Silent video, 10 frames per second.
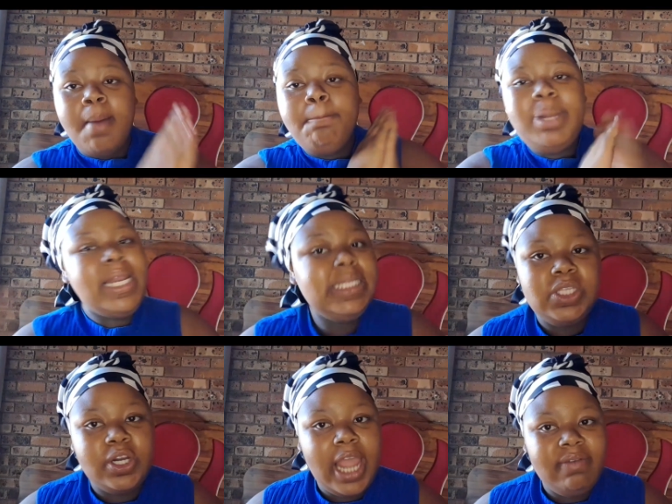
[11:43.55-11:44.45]
Please
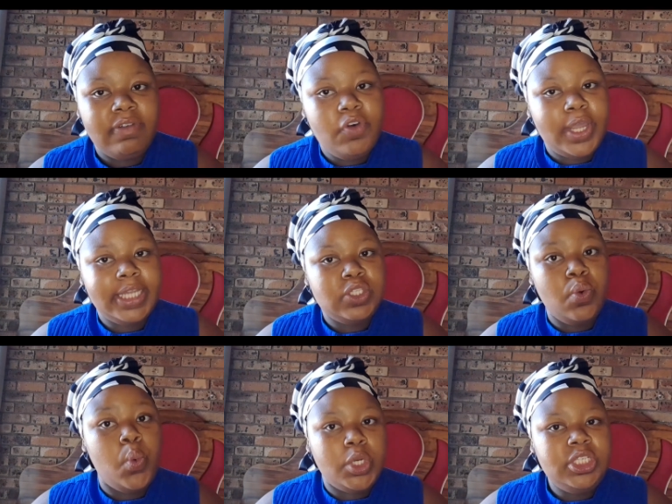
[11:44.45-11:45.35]
don't ever forget to
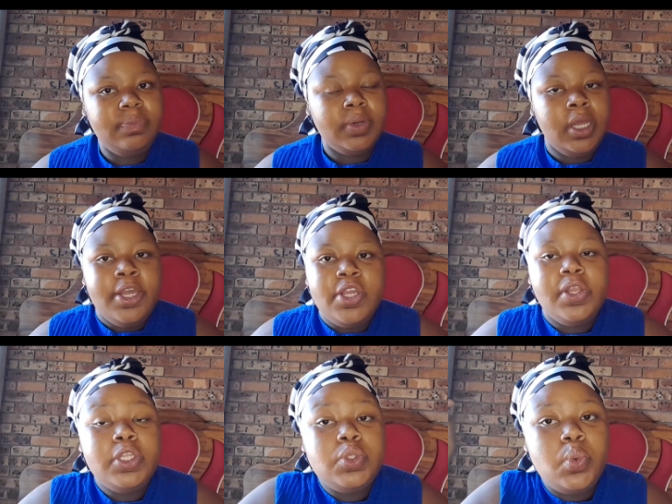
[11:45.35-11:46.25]
worship. You
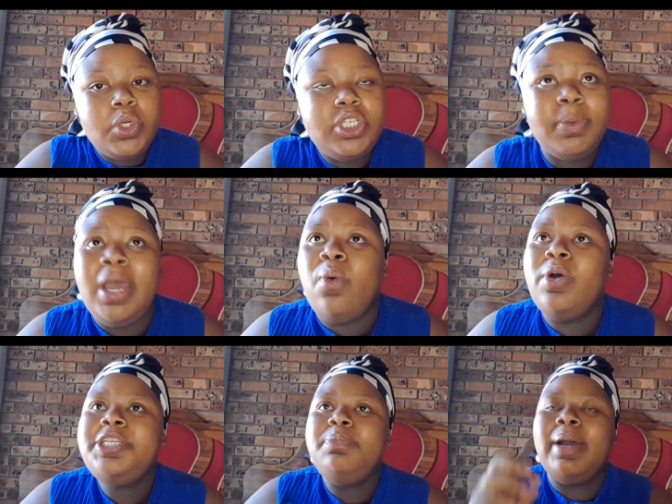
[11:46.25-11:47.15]
need to worship.
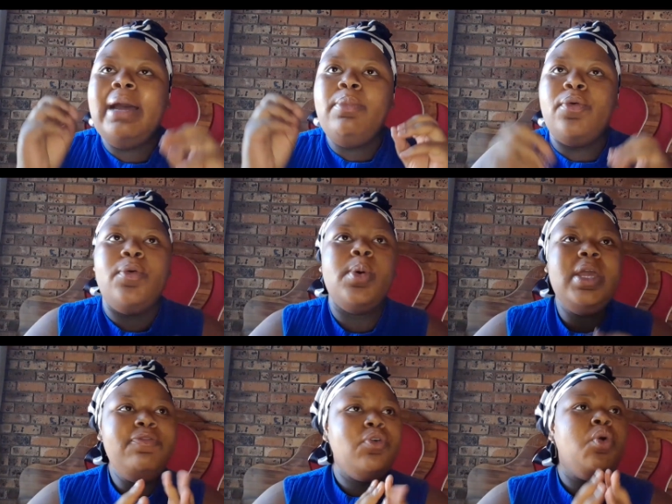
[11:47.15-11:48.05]
Worship aga mkho.
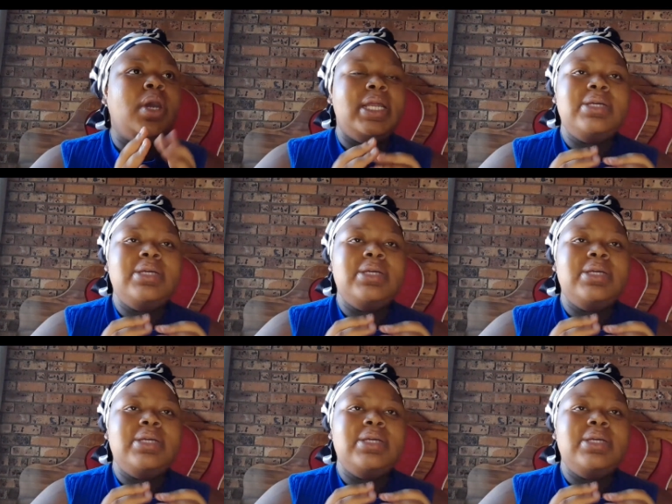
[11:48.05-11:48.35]
If you,